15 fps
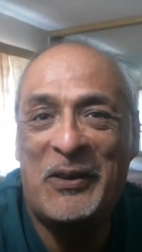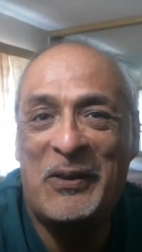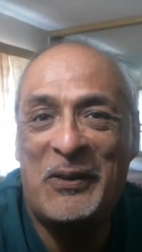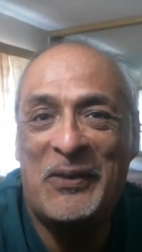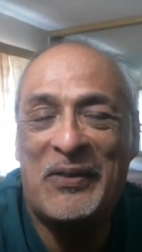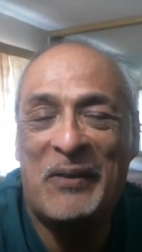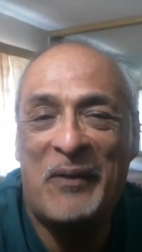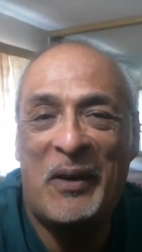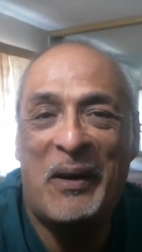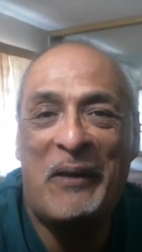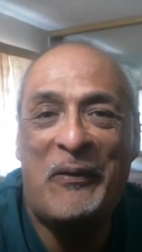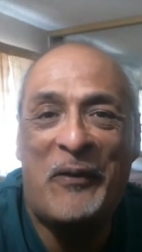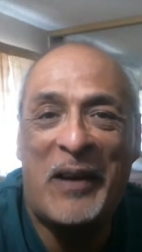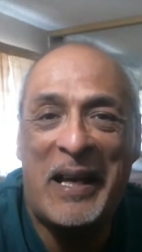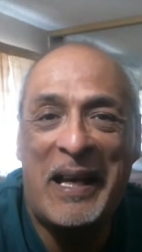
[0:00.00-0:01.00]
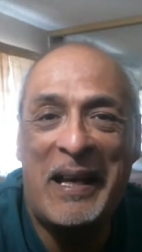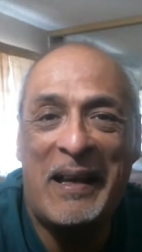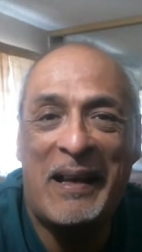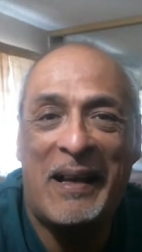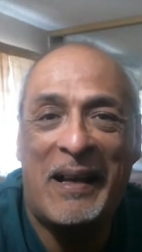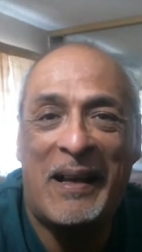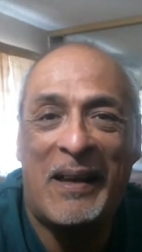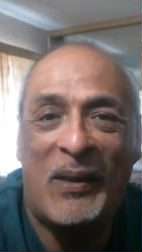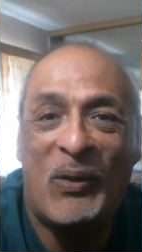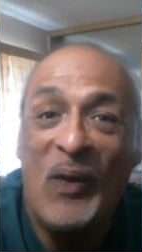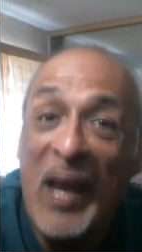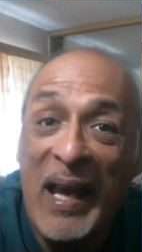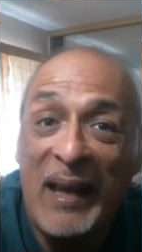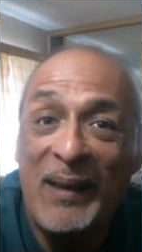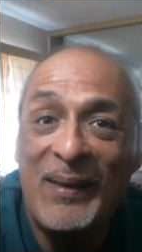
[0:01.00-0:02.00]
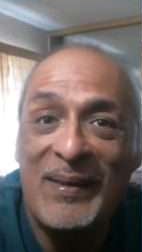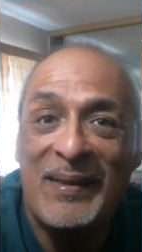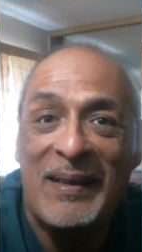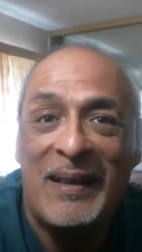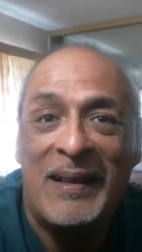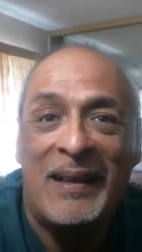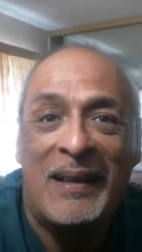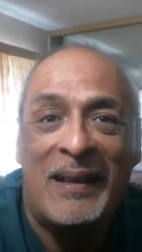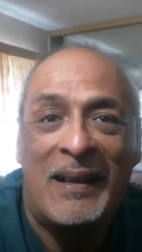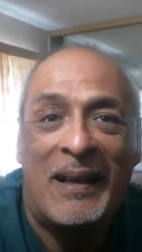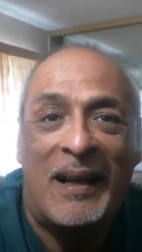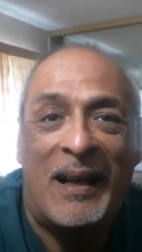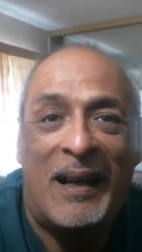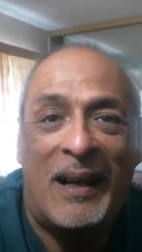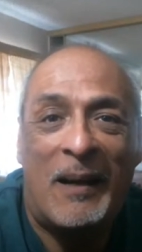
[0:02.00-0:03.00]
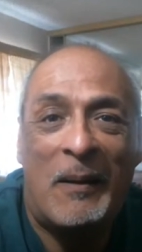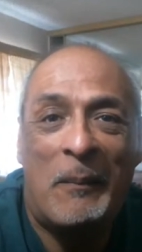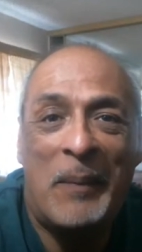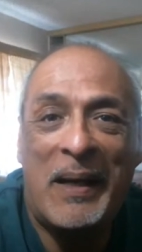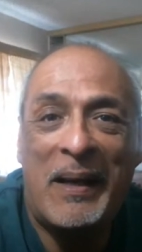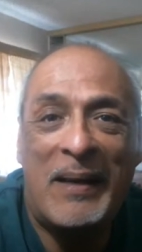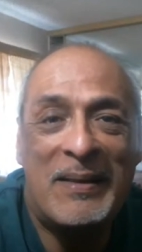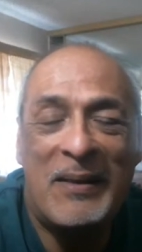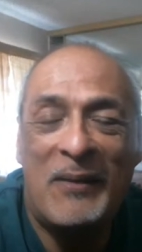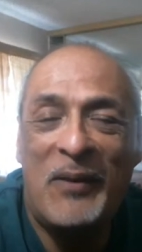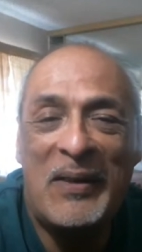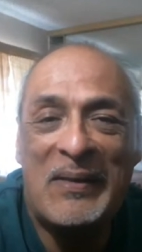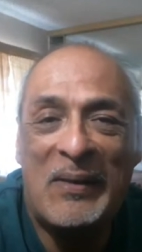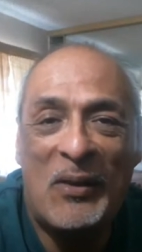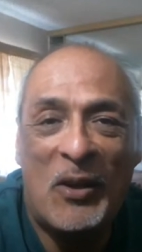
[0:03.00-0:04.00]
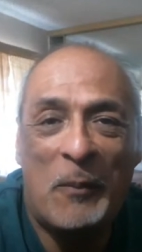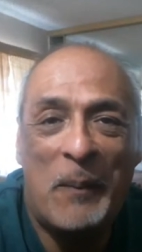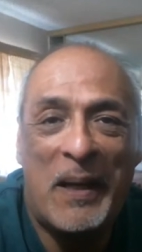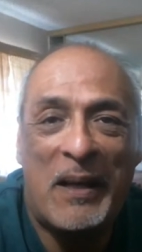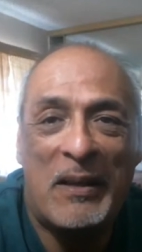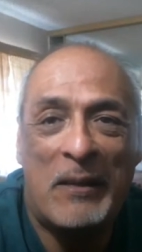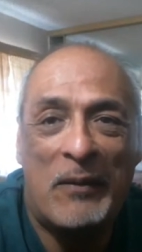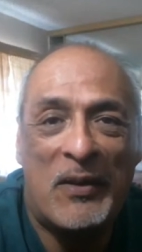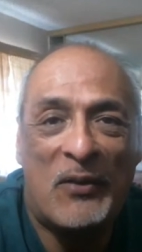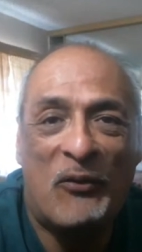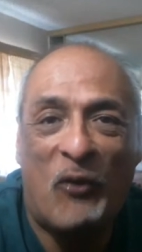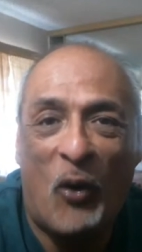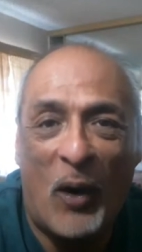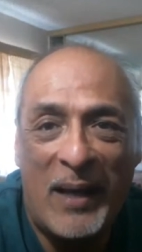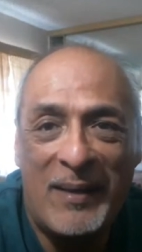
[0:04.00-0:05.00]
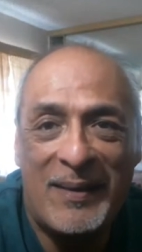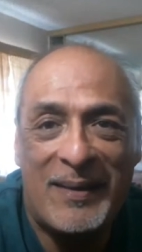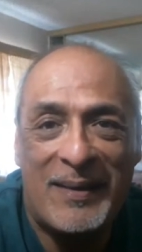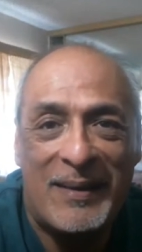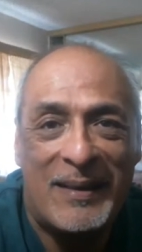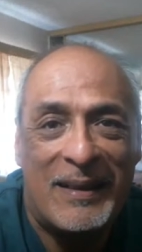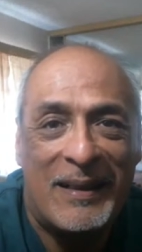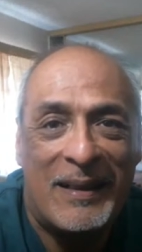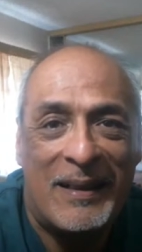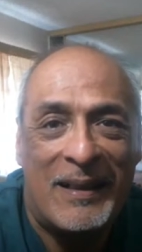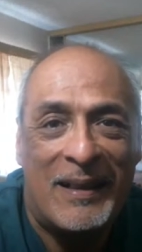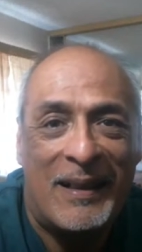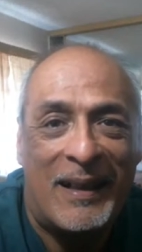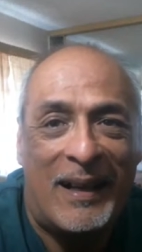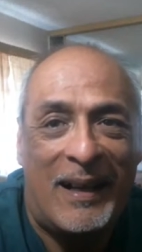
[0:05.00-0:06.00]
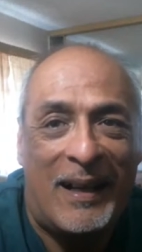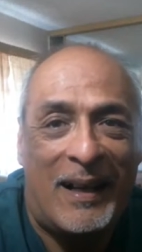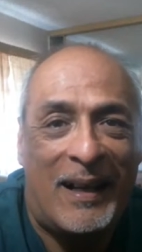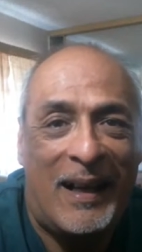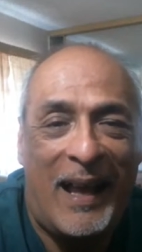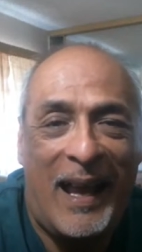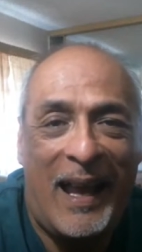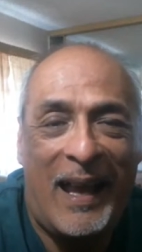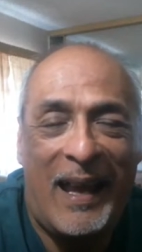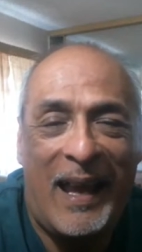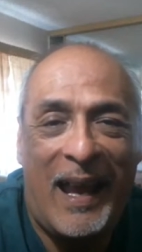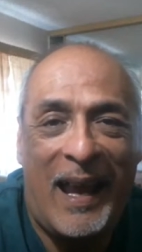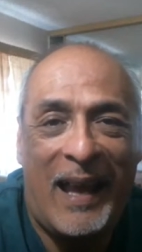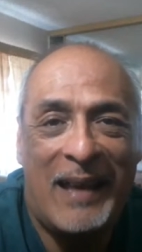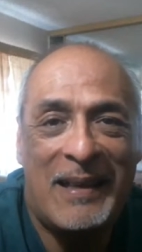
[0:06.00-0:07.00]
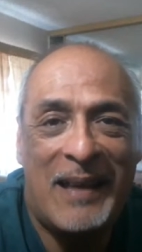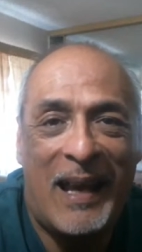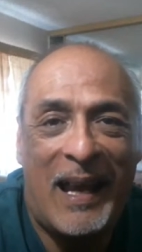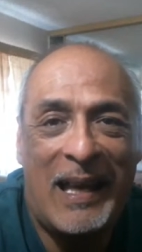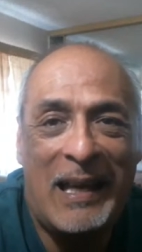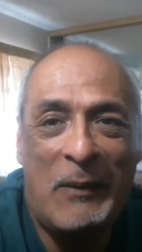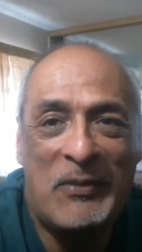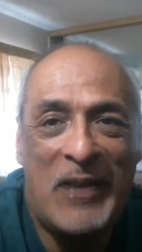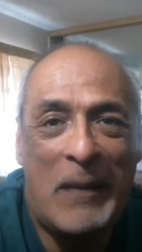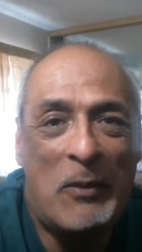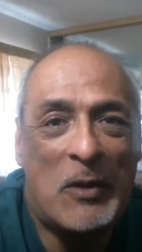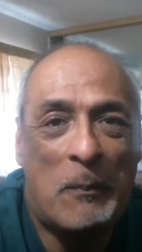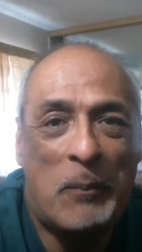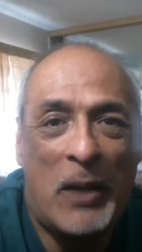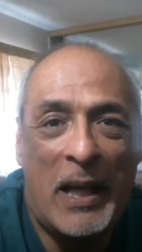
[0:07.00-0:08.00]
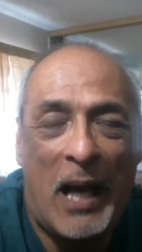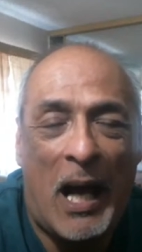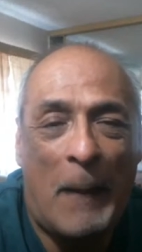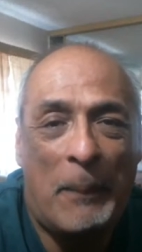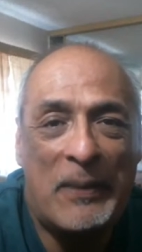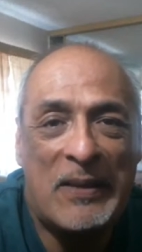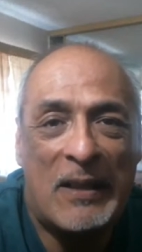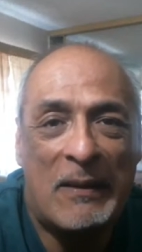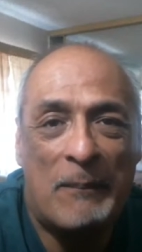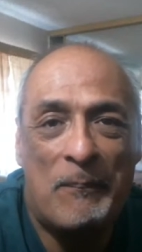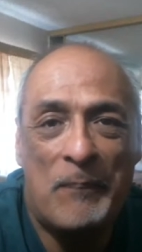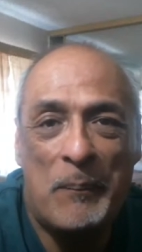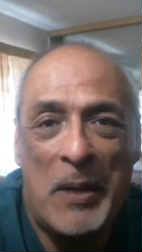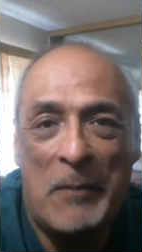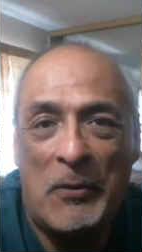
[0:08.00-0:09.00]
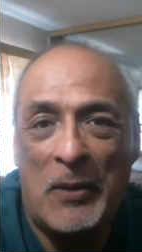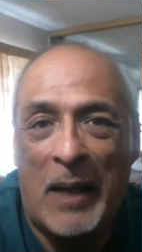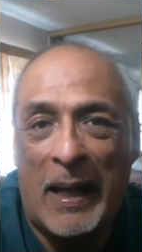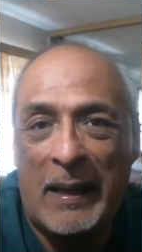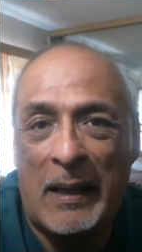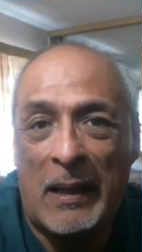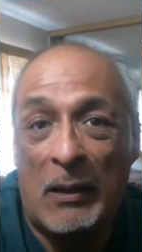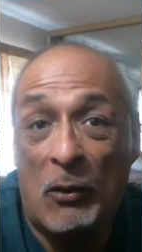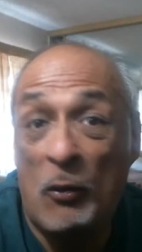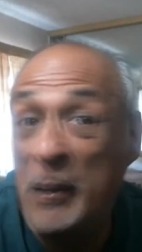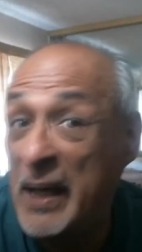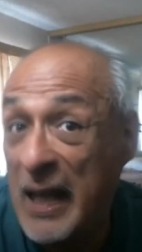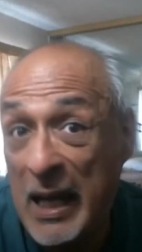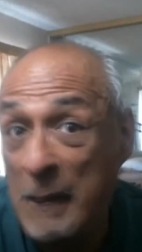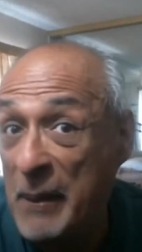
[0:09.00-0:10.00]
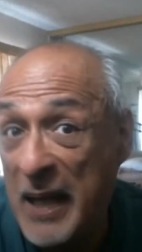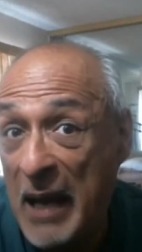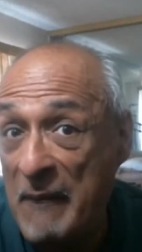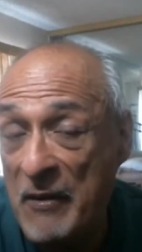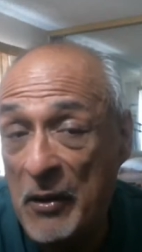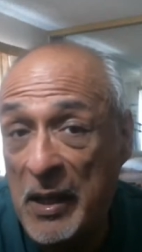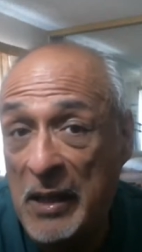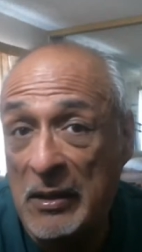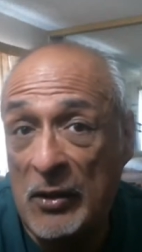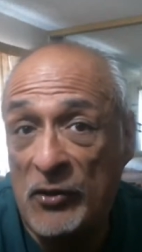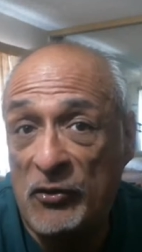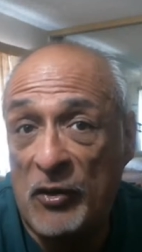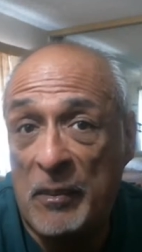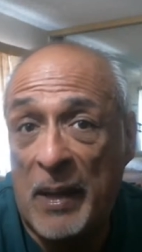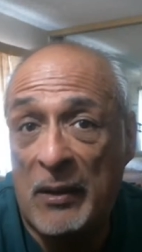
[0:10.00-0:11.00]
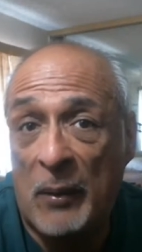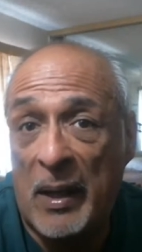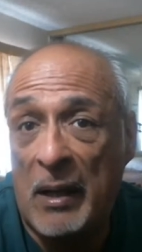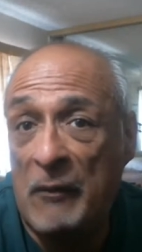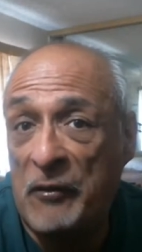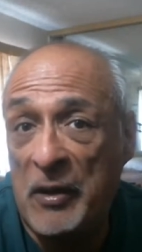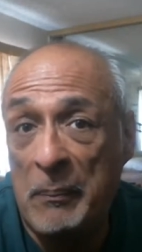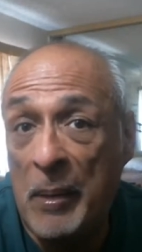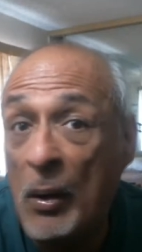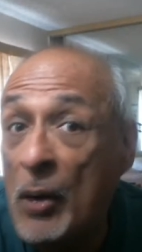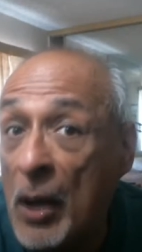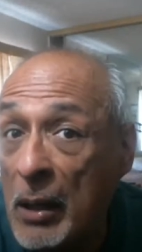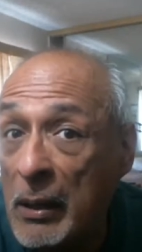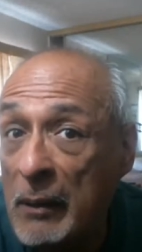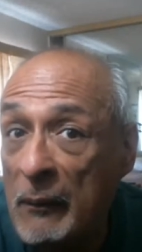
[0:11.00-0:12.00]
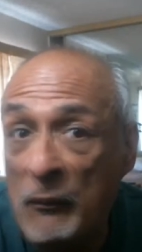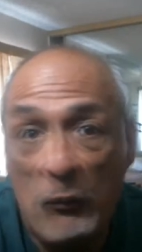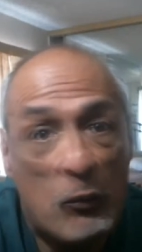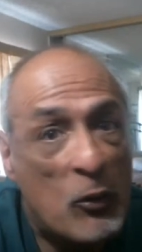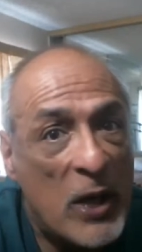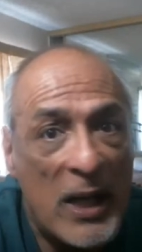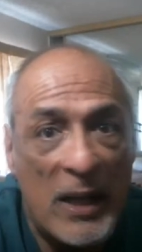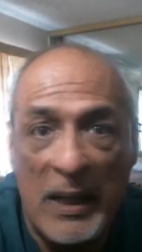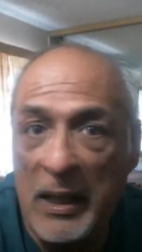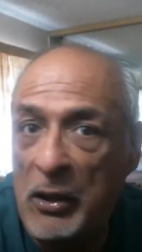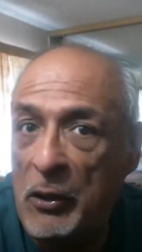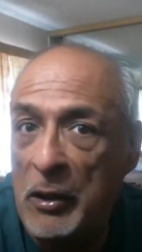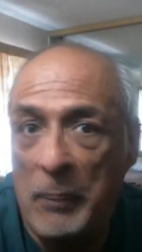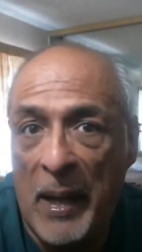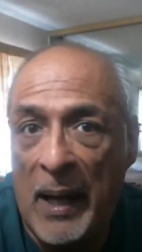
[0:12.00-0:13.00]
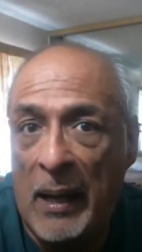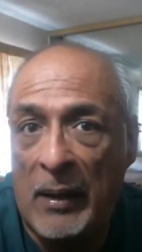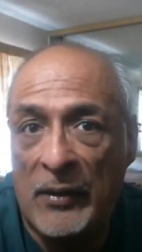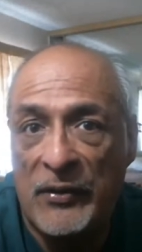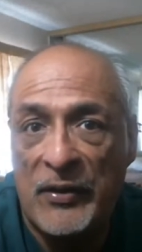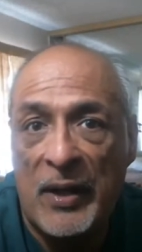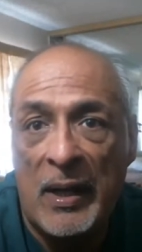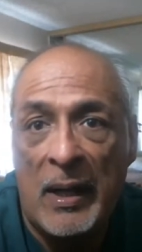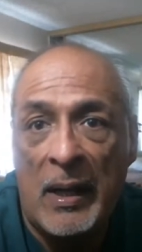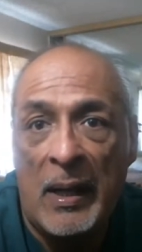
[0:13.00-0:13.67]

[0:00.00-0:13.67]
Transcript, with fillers: to do some very funny uh, things uh, because of his look, because of his voice. Uh, and, and, and he was able to play opposite people like uh, who be- he became very close with, by the way, Humphrey Bogart, really good pals,